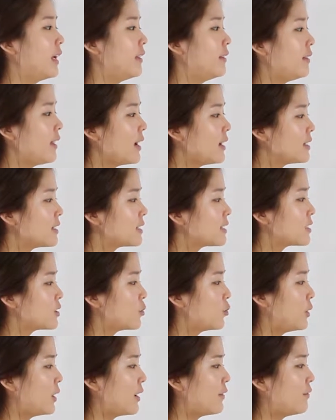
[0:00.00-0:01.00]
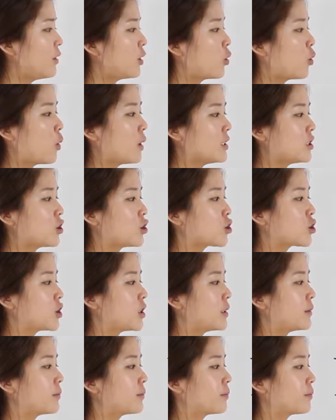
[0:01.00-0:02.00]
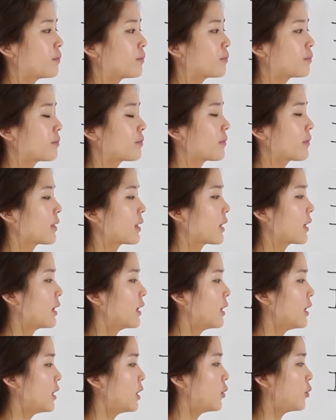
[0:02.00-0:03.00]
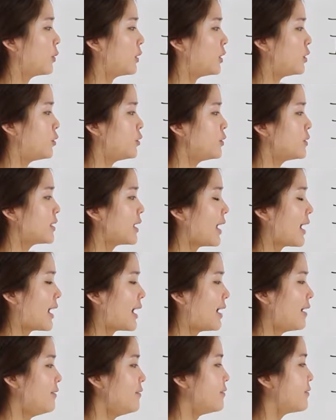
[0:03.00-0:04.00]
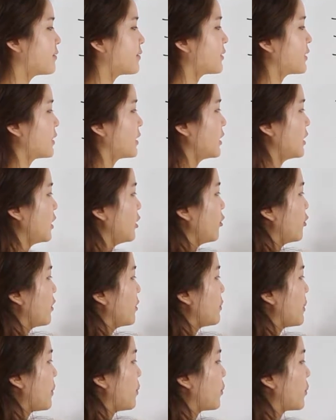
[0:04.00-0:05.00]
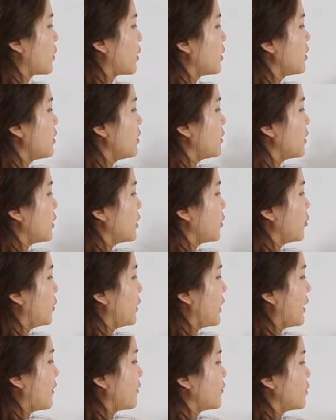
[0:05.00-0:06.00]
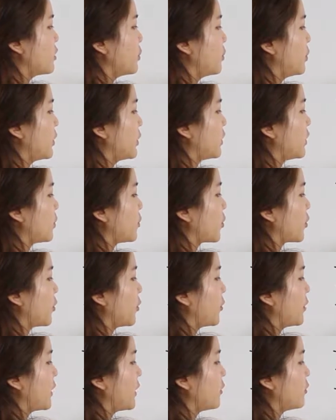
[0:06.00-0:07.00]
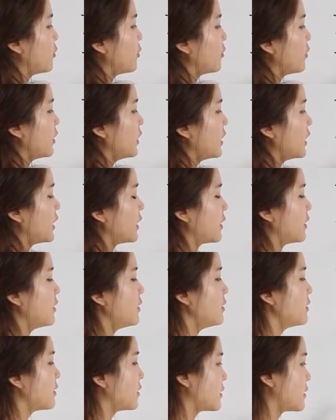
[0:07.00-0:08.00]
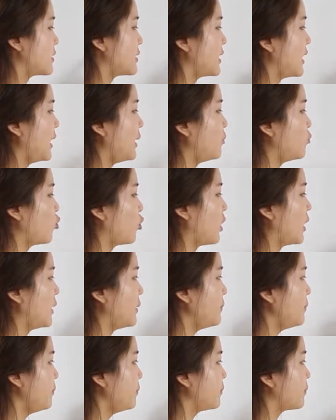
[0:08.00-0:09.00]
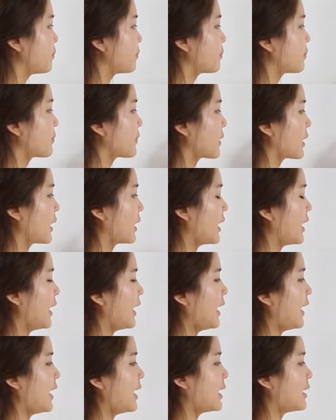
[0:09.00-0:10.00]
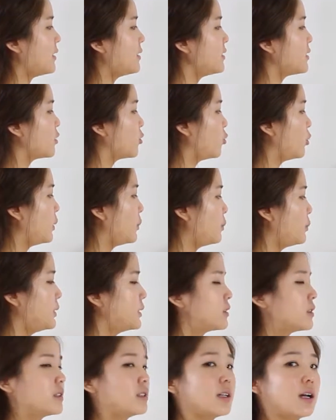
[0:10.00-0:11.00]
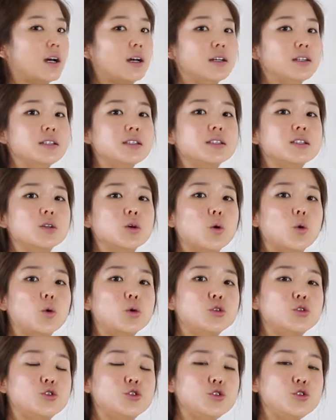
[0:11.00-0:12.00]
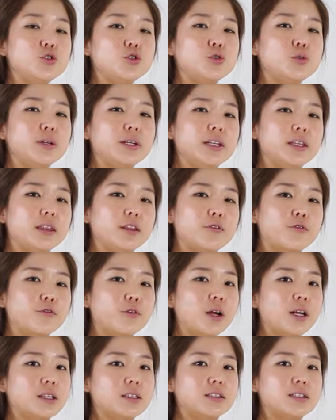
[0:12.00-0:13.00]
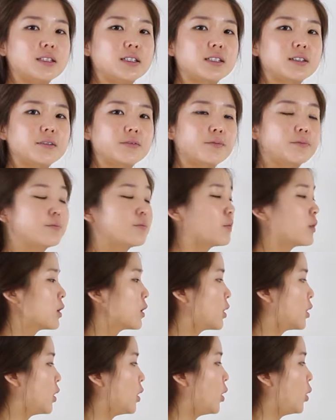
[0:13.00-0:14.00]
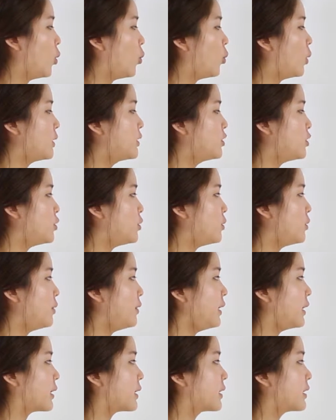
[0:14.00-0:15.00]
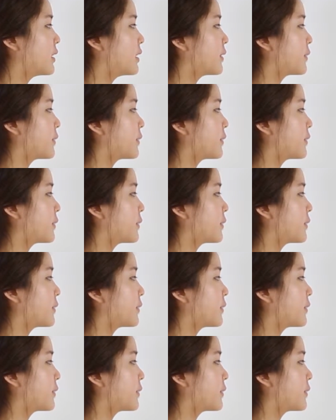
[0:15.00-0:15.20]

Next, we have a question. We use have. Remember, we have to put the pronoun over here, the same one. And we put does or do in the front. What do you think?